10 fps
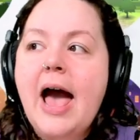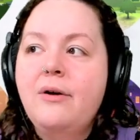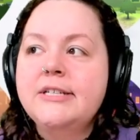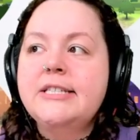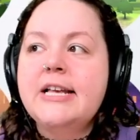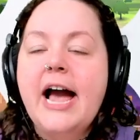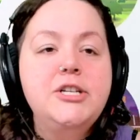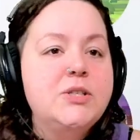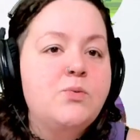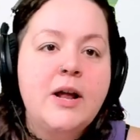I was, I
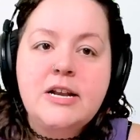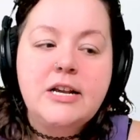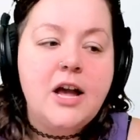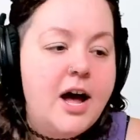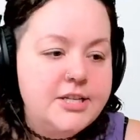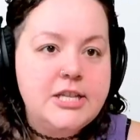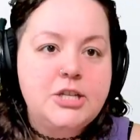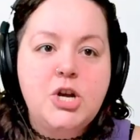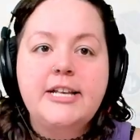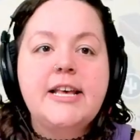just wanted to cut to the
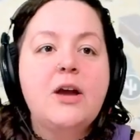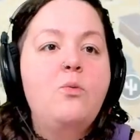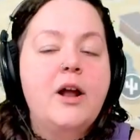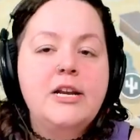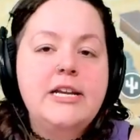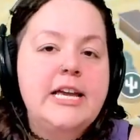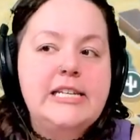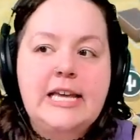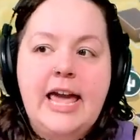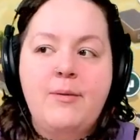chase. I wanted to get to
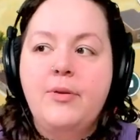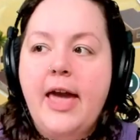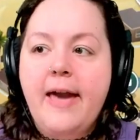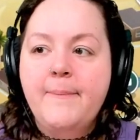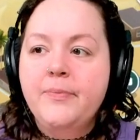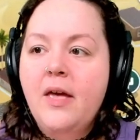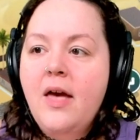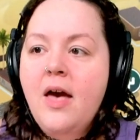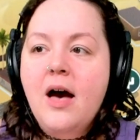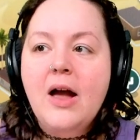the gameplay.
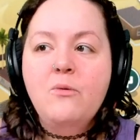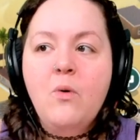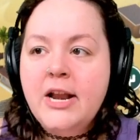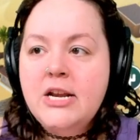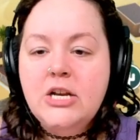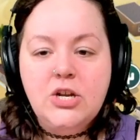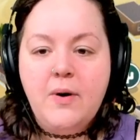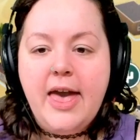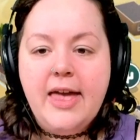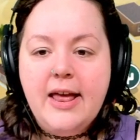I wanted to do
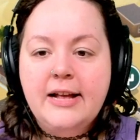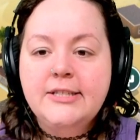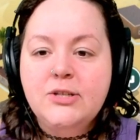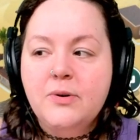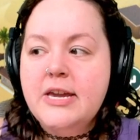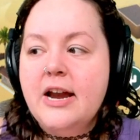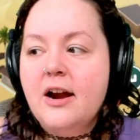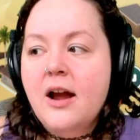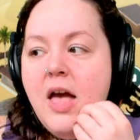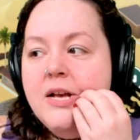it. And so we're
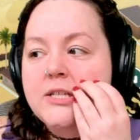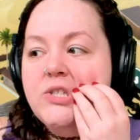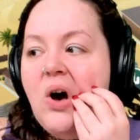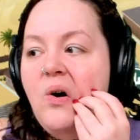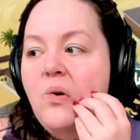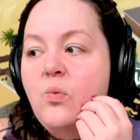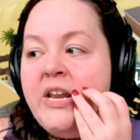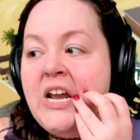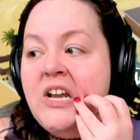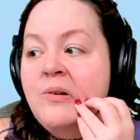here. So we
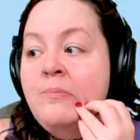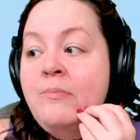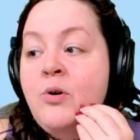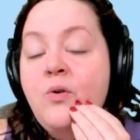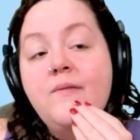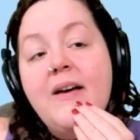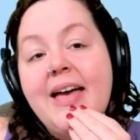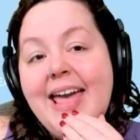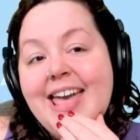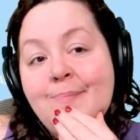need to move
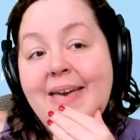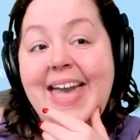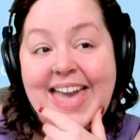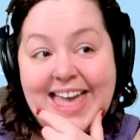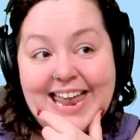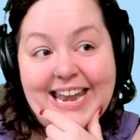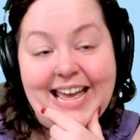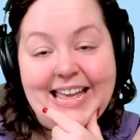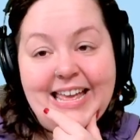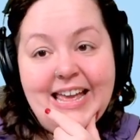him
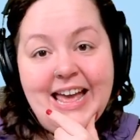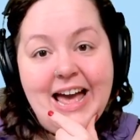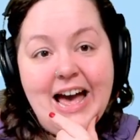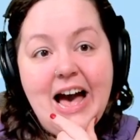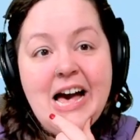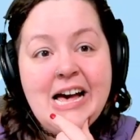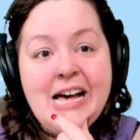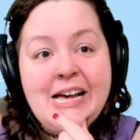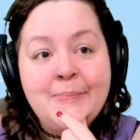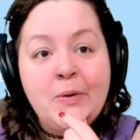in.
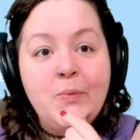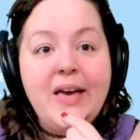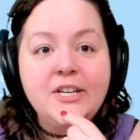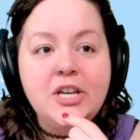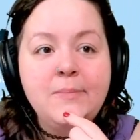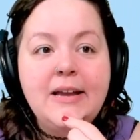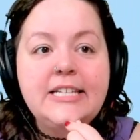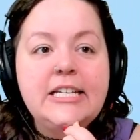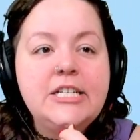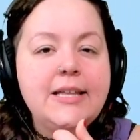Um, we actually made
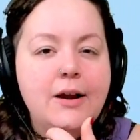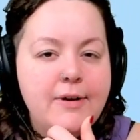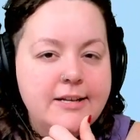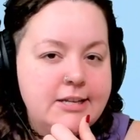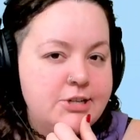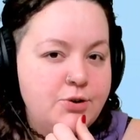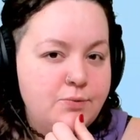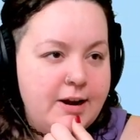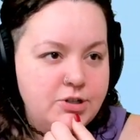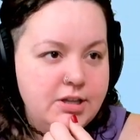this into like a residential
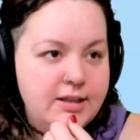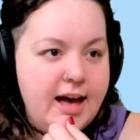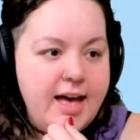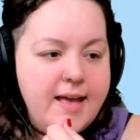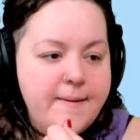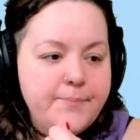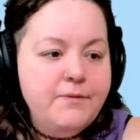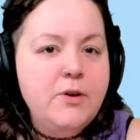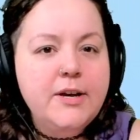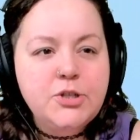rental lot,
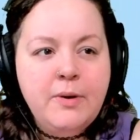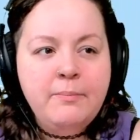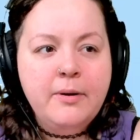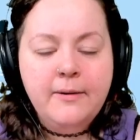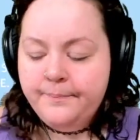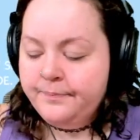if you guys remember.